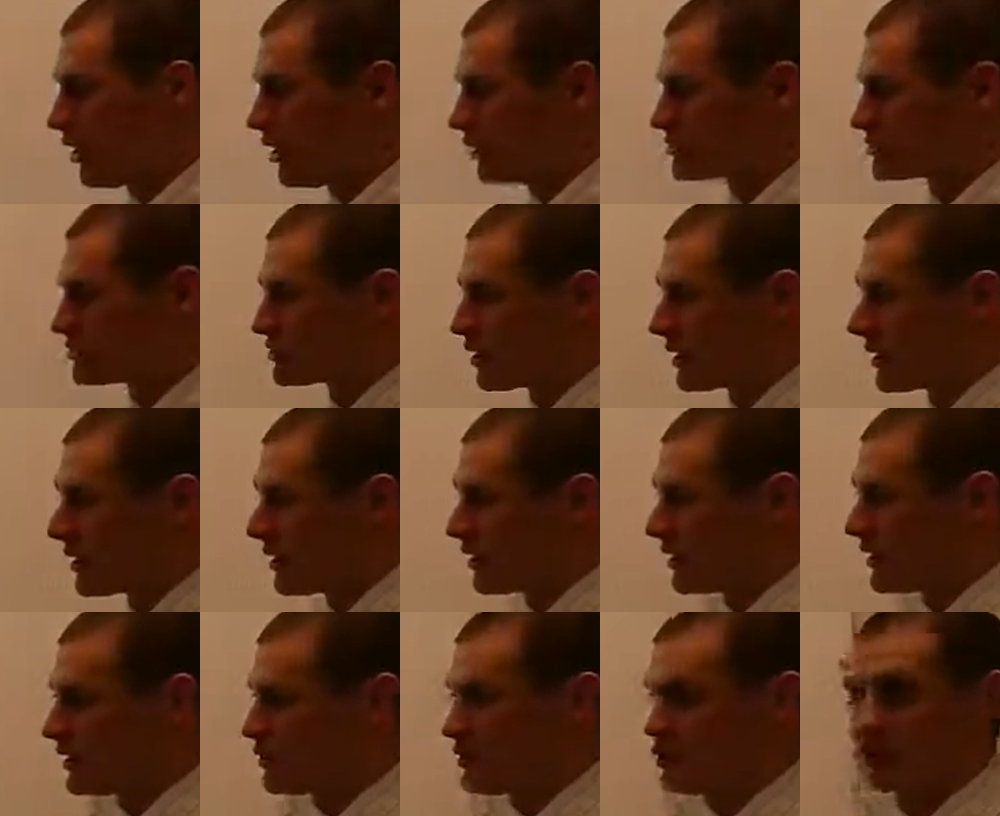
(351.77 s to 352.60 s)

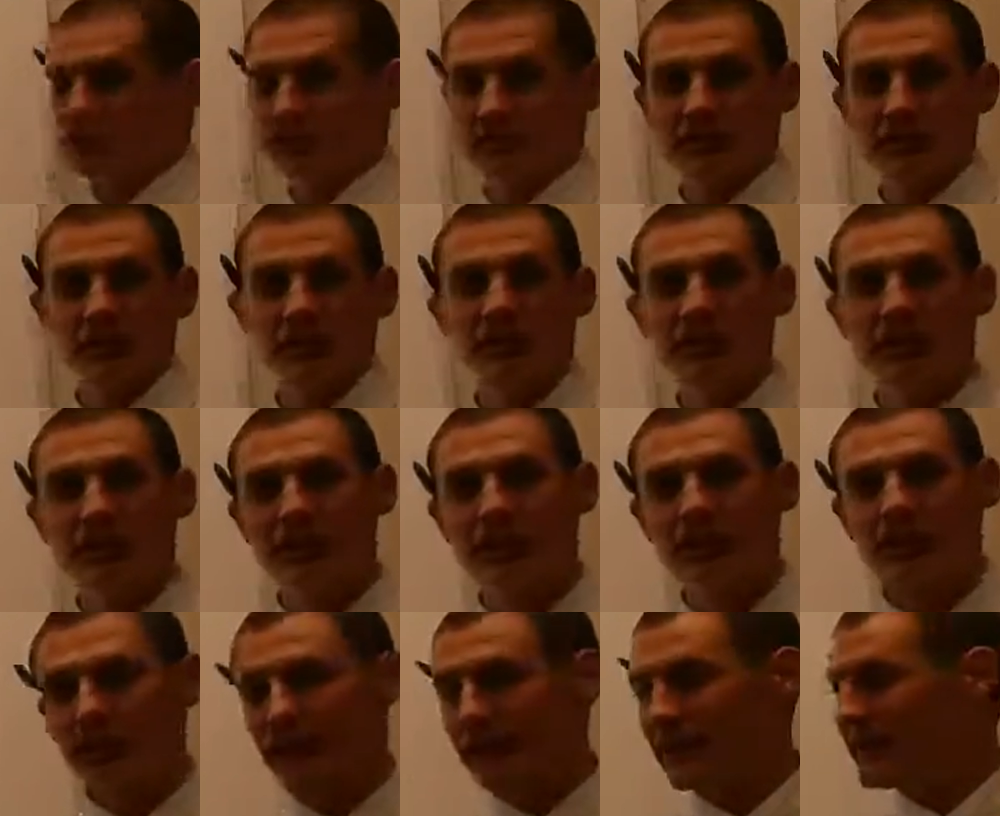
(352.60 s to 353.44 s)
Australia, and New
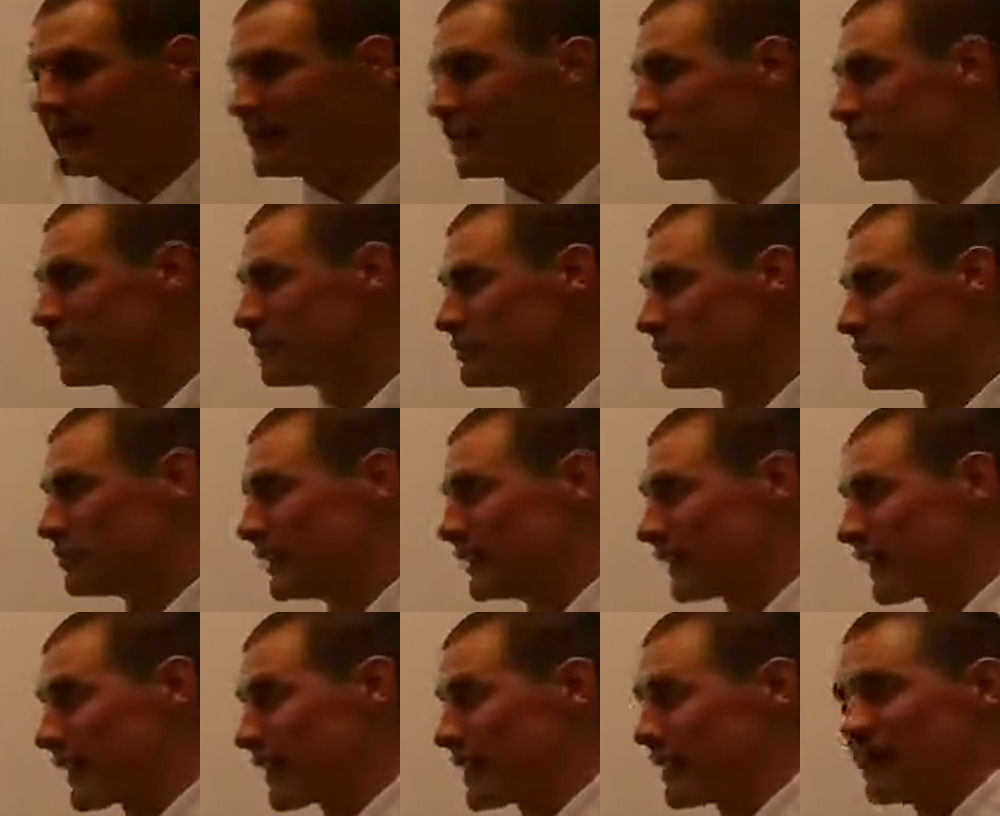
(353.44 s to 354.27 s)
Zealand in the
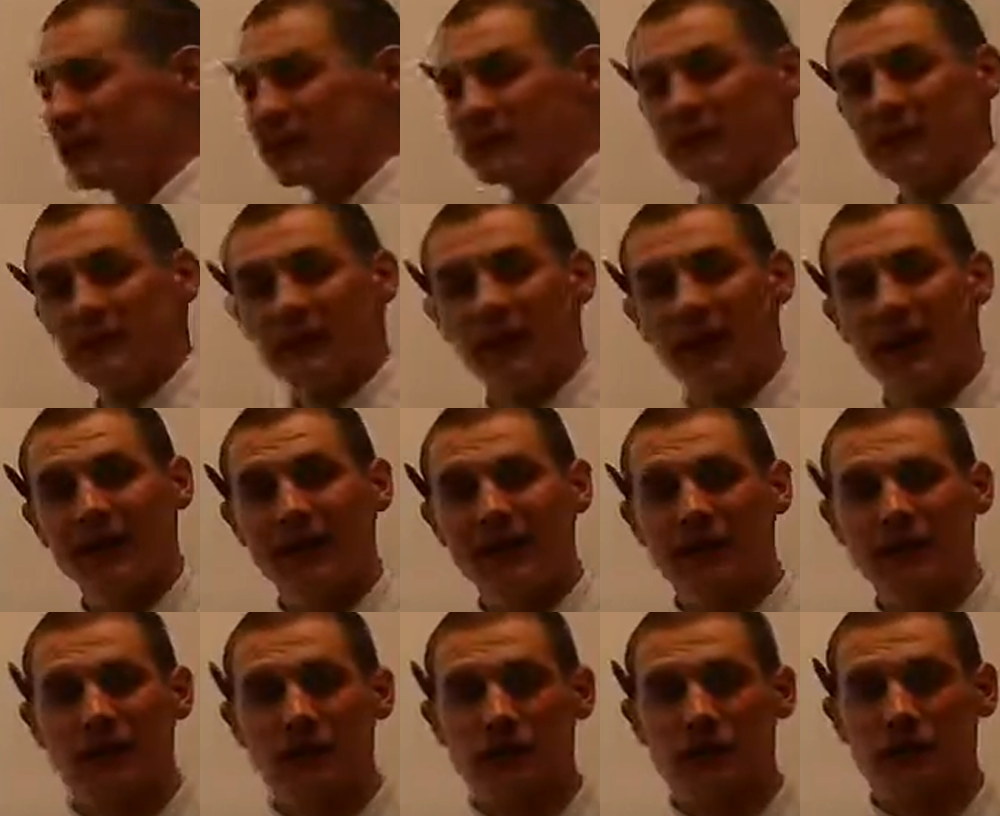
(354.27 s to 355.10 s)
Pacific to fight
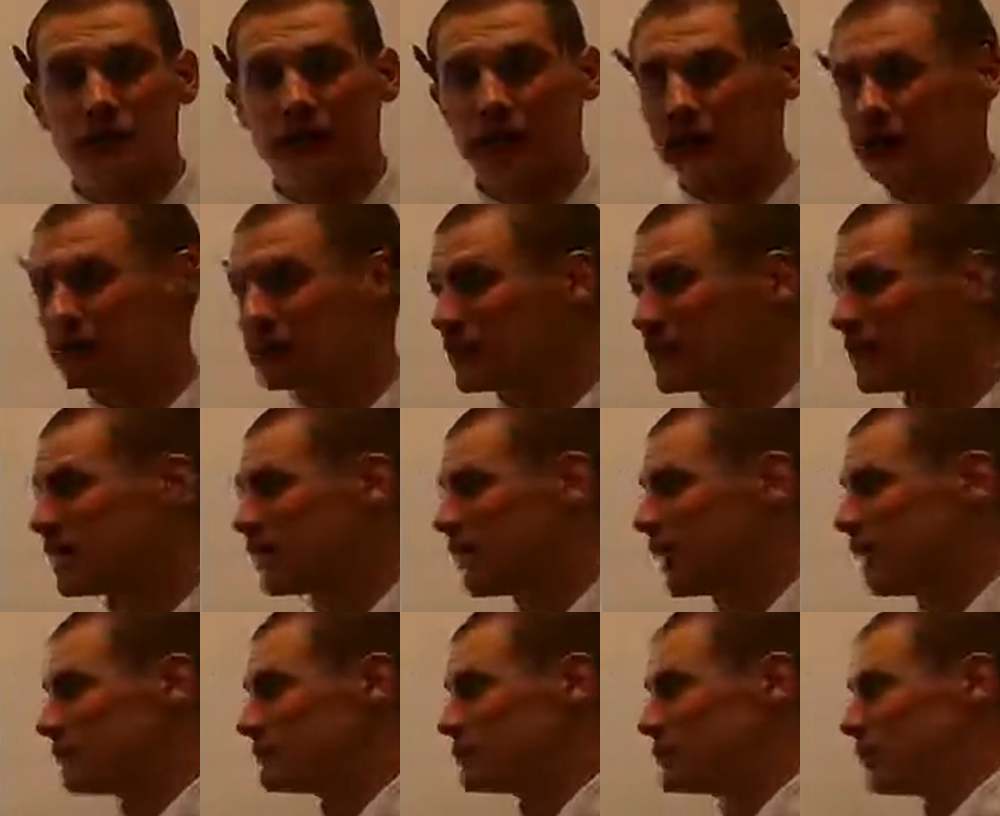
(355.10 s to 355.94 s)
the aggression
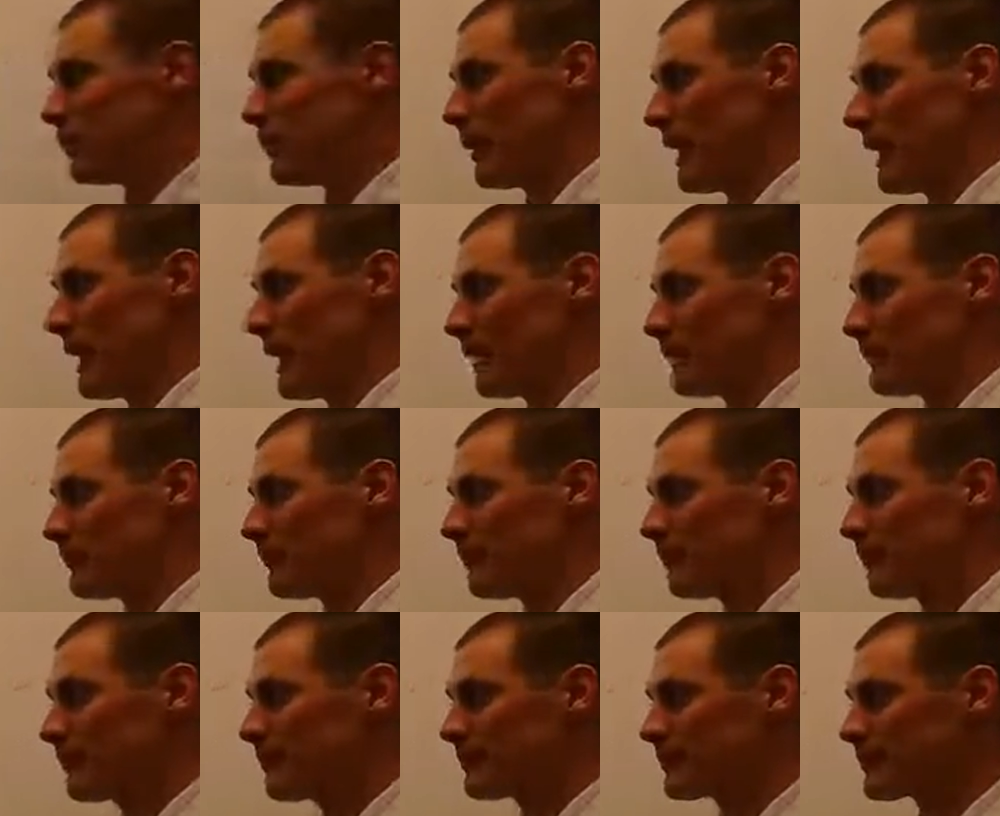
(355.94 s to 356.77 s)
of Japan.
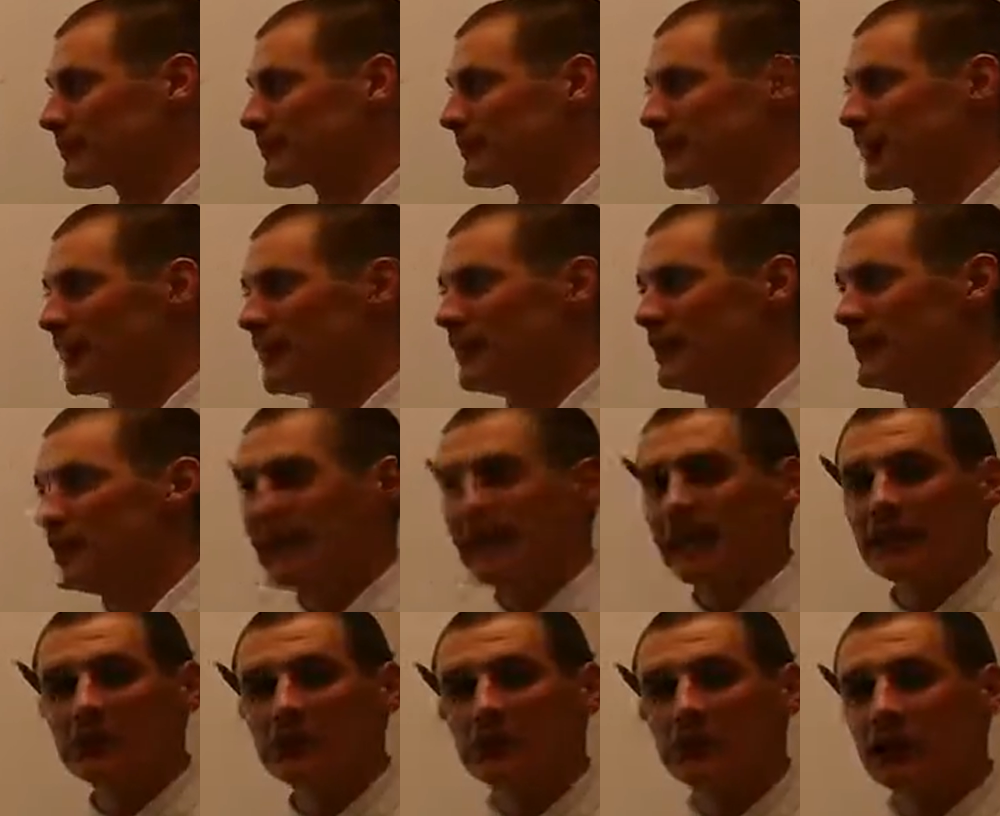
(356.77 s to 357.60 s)

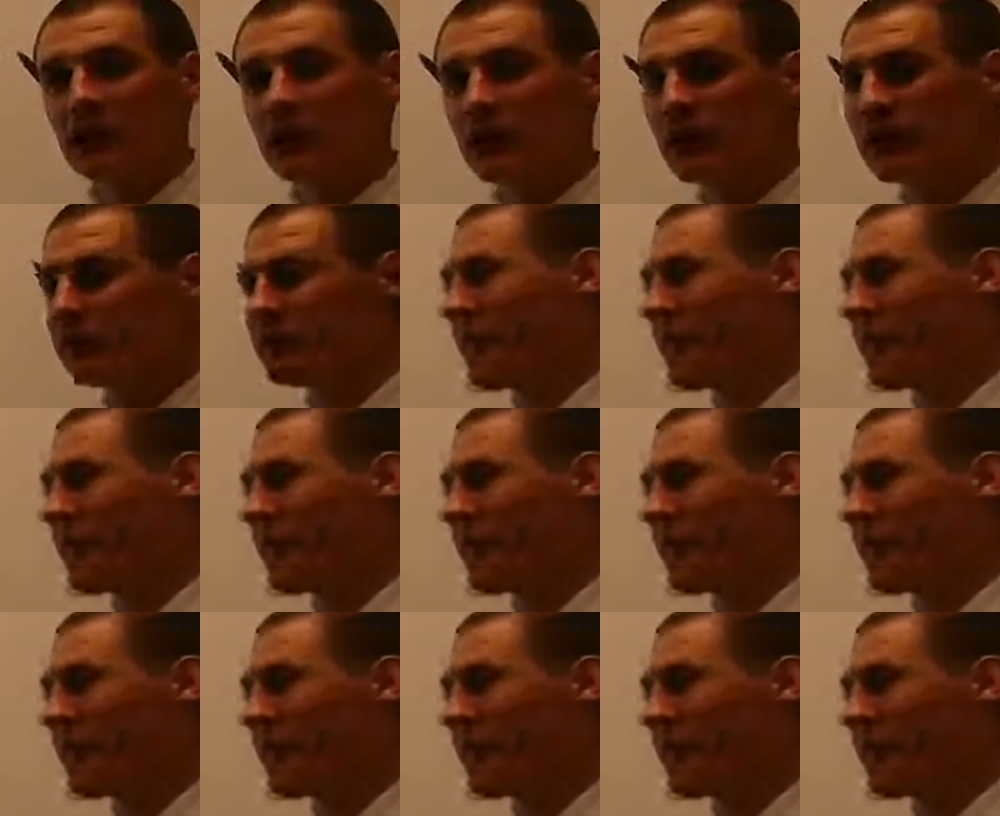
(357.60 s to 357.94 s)
In June of